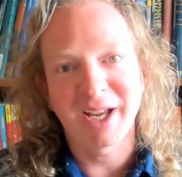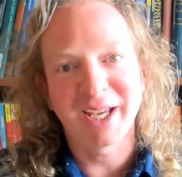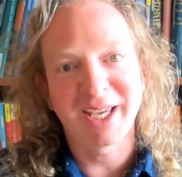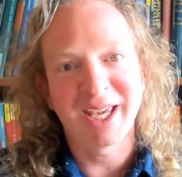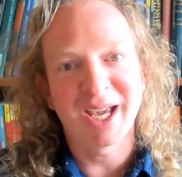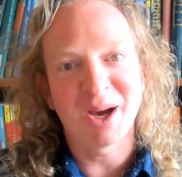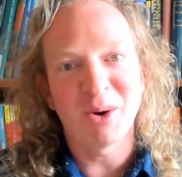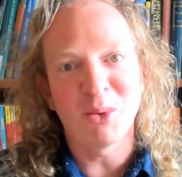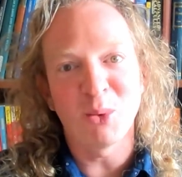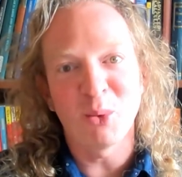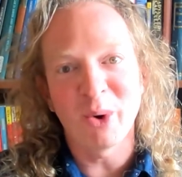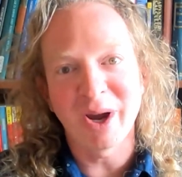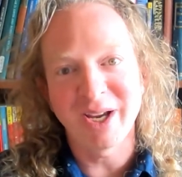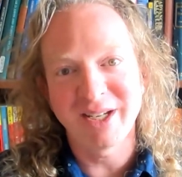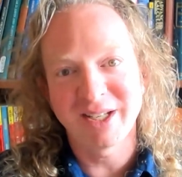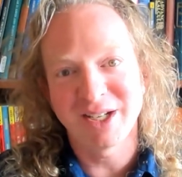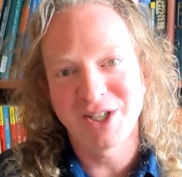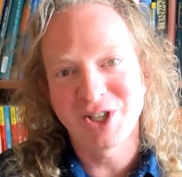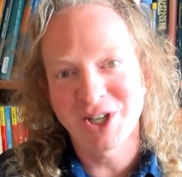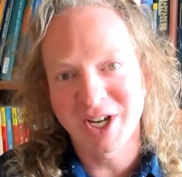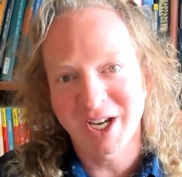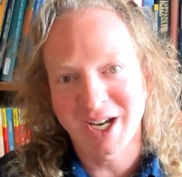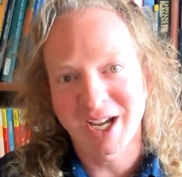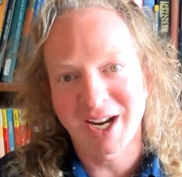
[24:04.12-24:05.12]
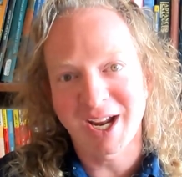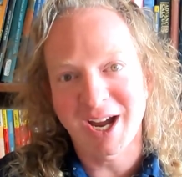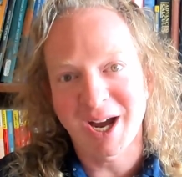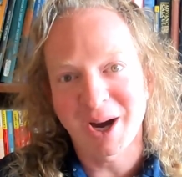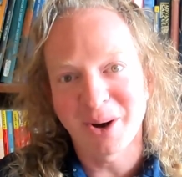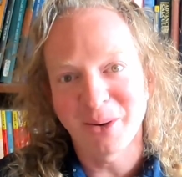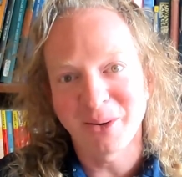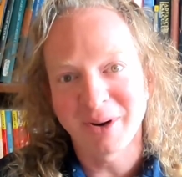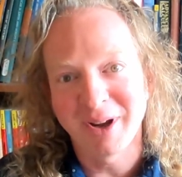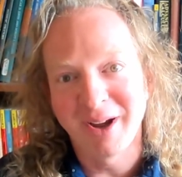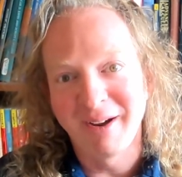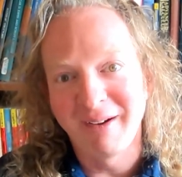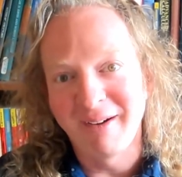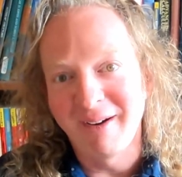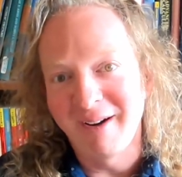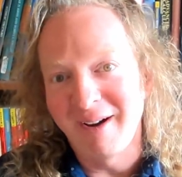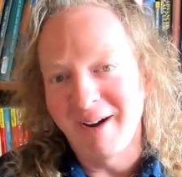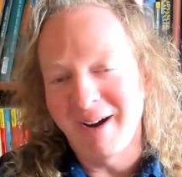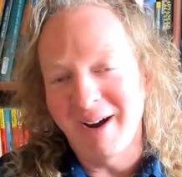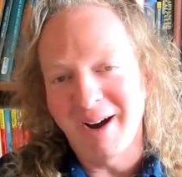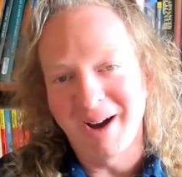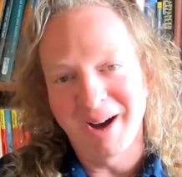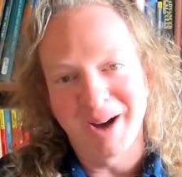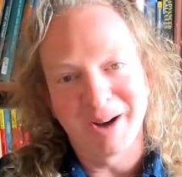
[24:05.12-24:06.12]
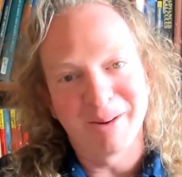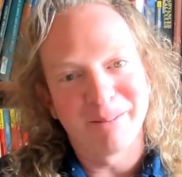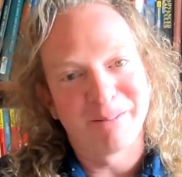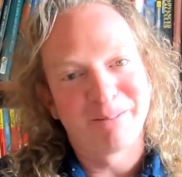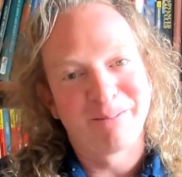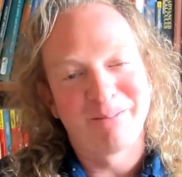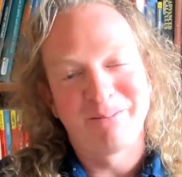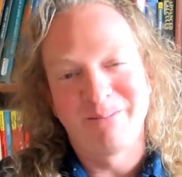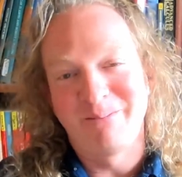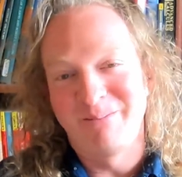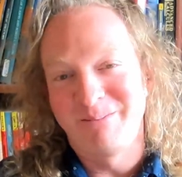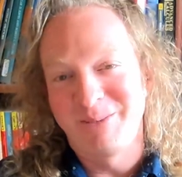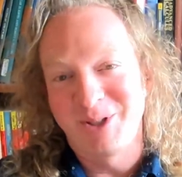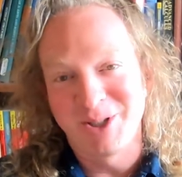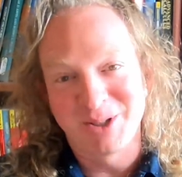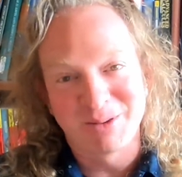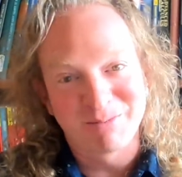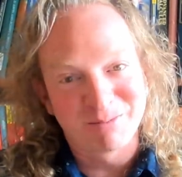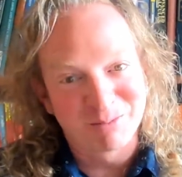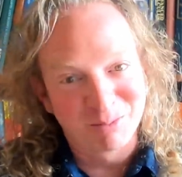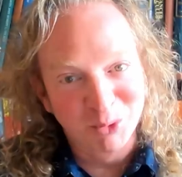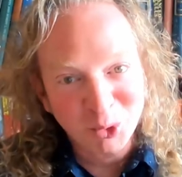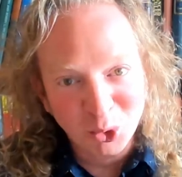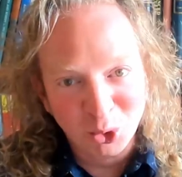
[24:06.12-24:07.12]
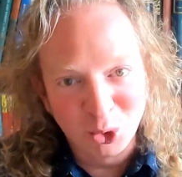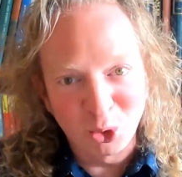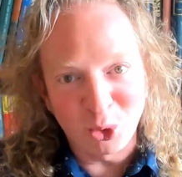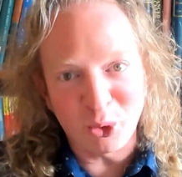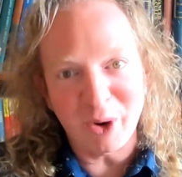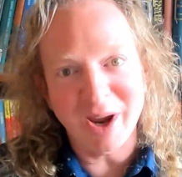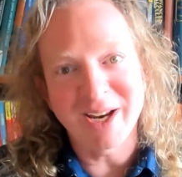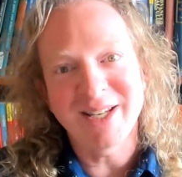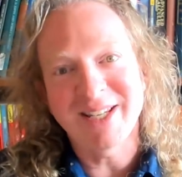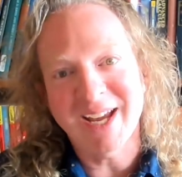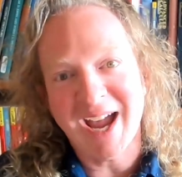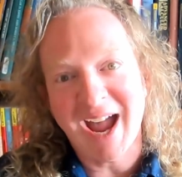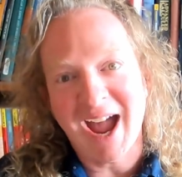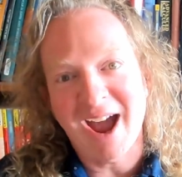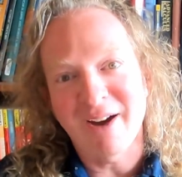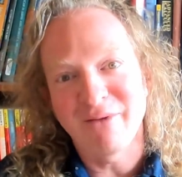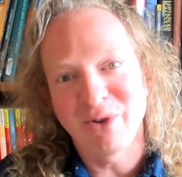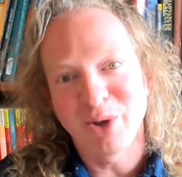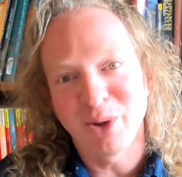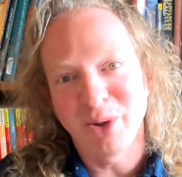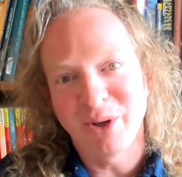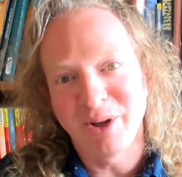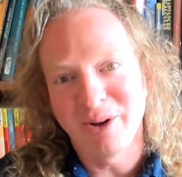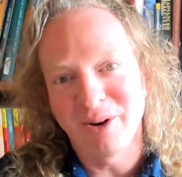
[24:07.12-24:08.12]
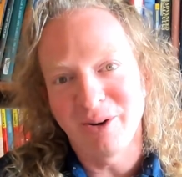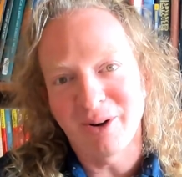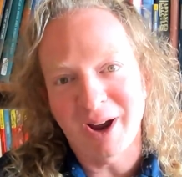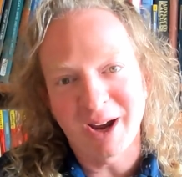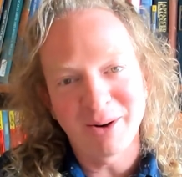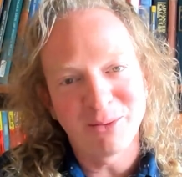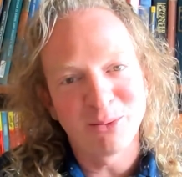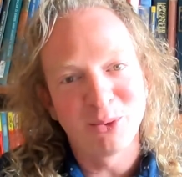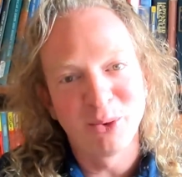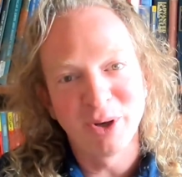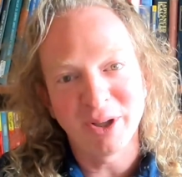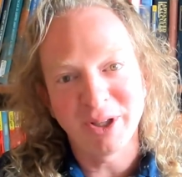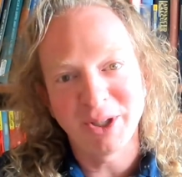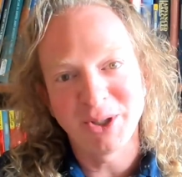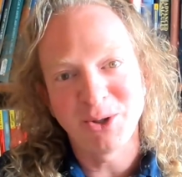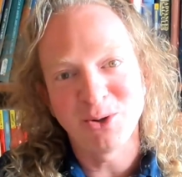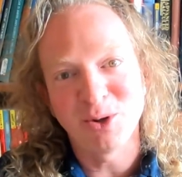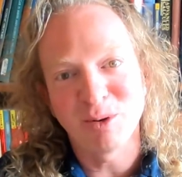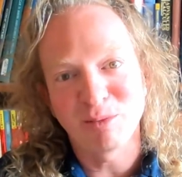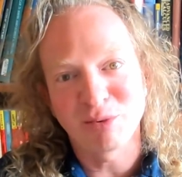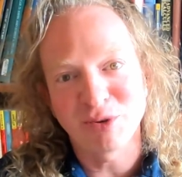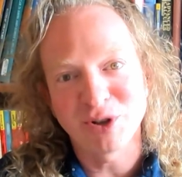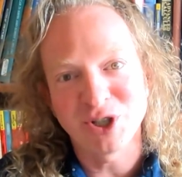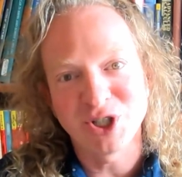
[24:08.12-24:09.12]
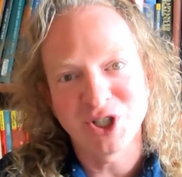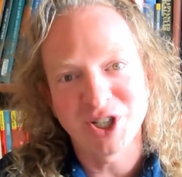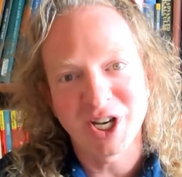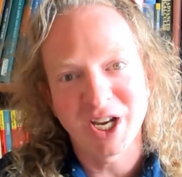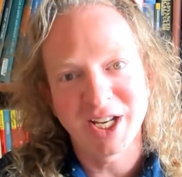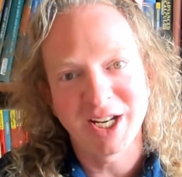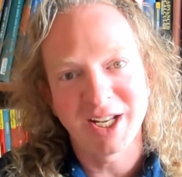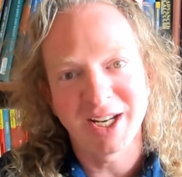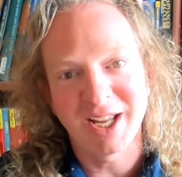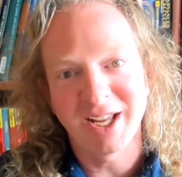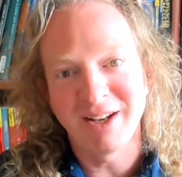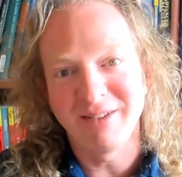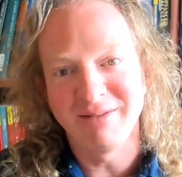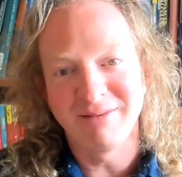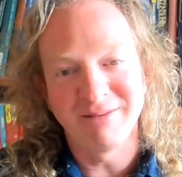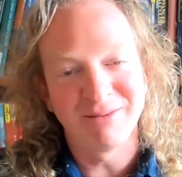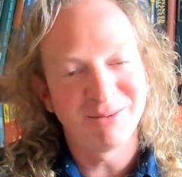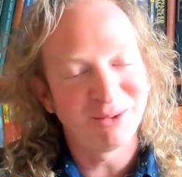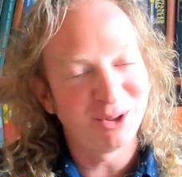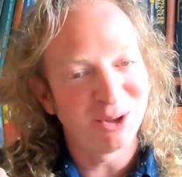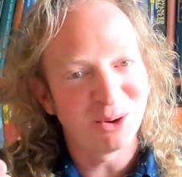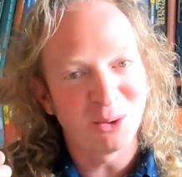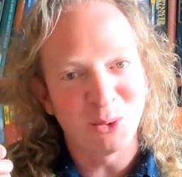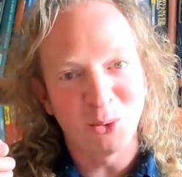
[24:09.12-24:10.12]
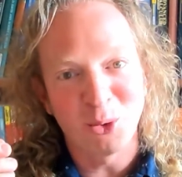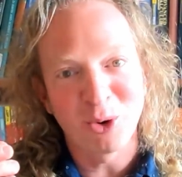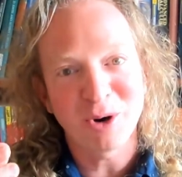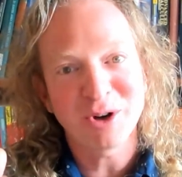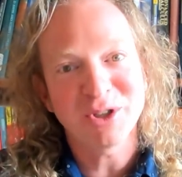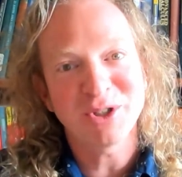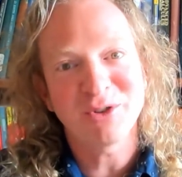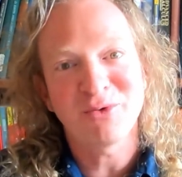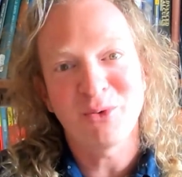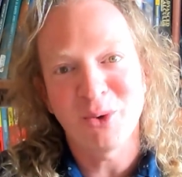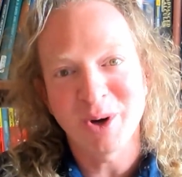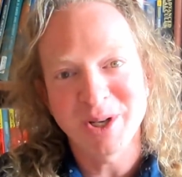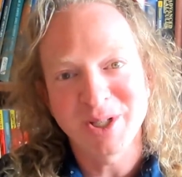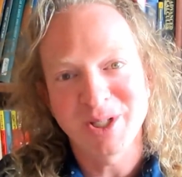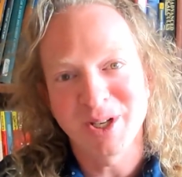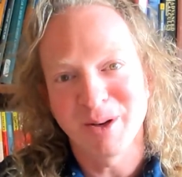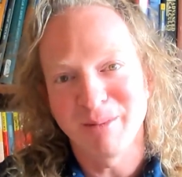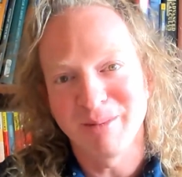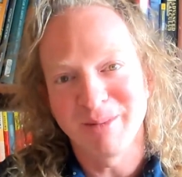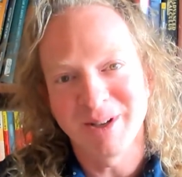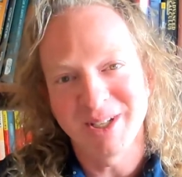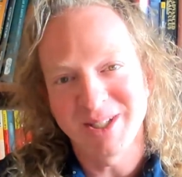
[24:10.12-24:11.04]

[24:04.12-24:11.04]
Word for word: and I can't wait to check it out. Uh, just great to have you here. I really do appreciate it. And, you know, words of wisdom.